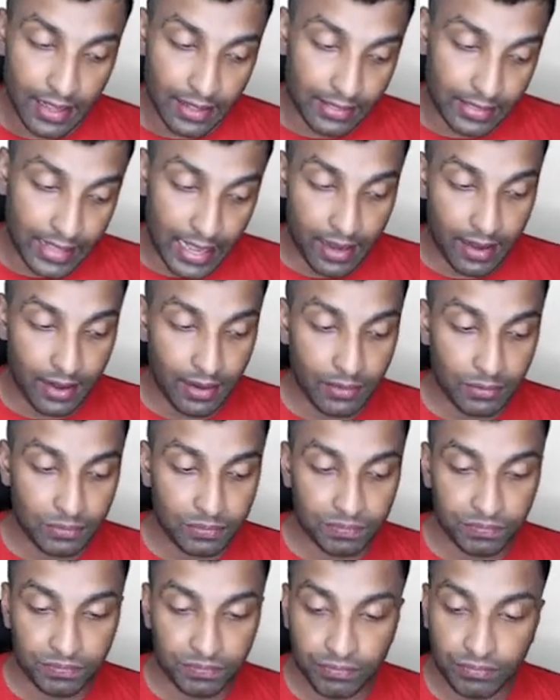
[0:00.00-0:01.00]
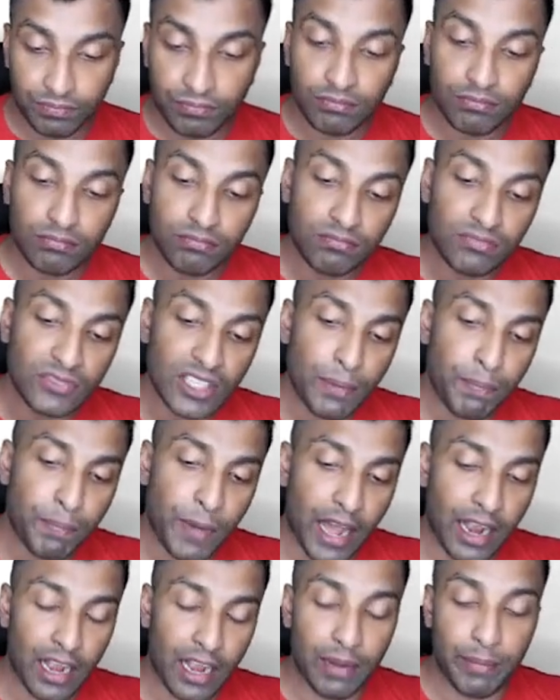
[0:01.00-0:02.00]
Then
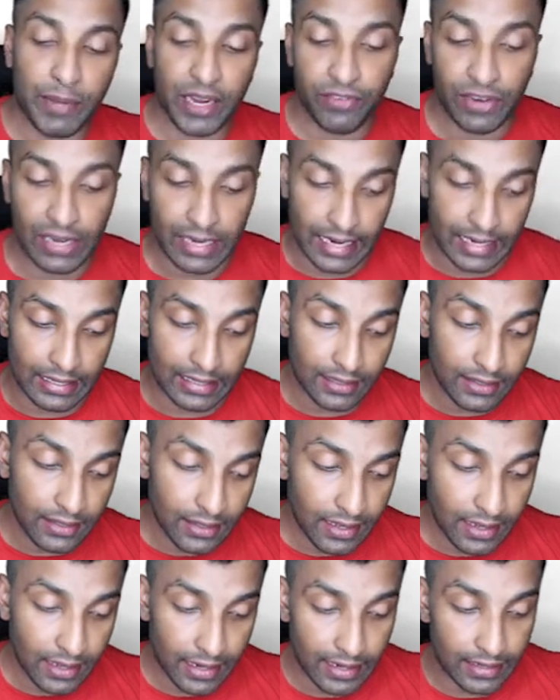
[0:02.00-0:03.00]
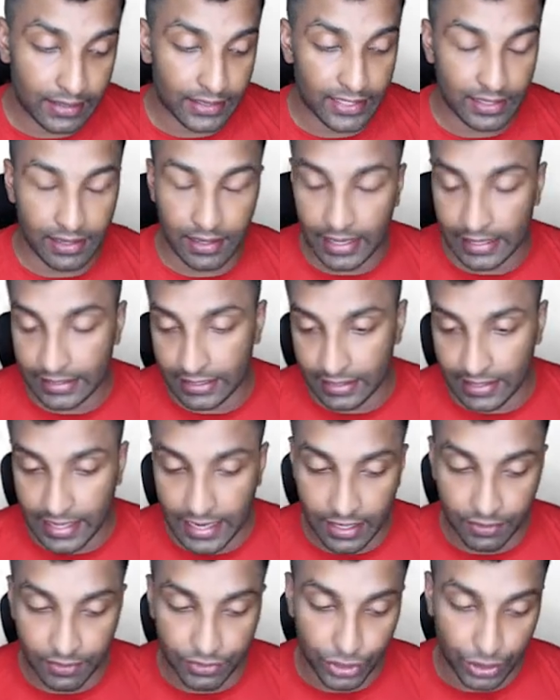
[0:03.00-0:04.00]
Parliament will get the
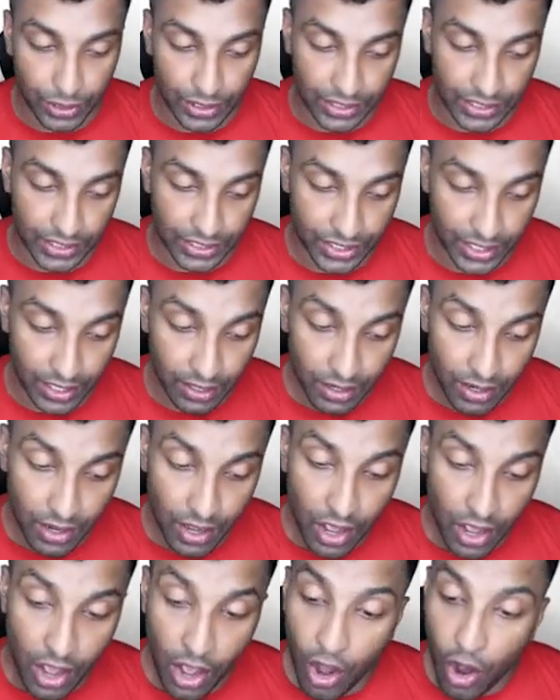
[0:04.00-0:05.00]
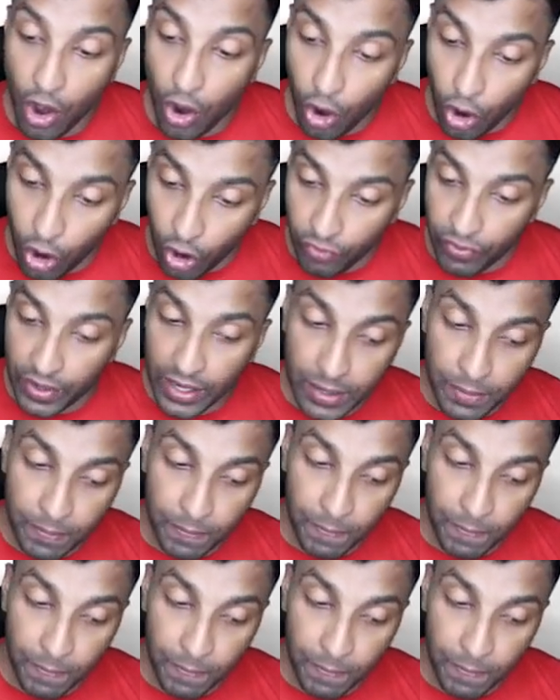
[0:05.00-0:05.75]
legislative jurisdiction over